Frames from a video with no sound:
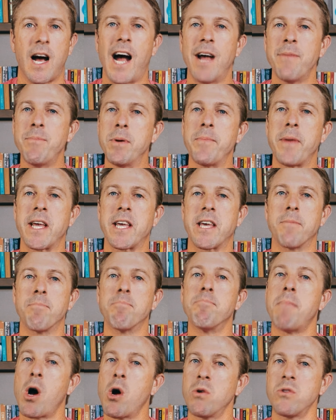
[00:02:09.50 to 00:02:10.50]
I've been
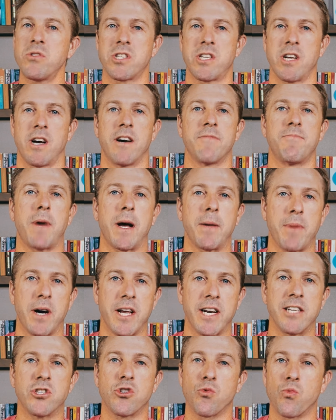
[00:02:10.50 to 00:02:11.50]
making most of my
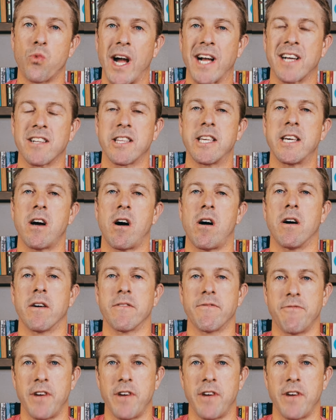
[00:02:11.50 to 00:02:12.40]
money directly on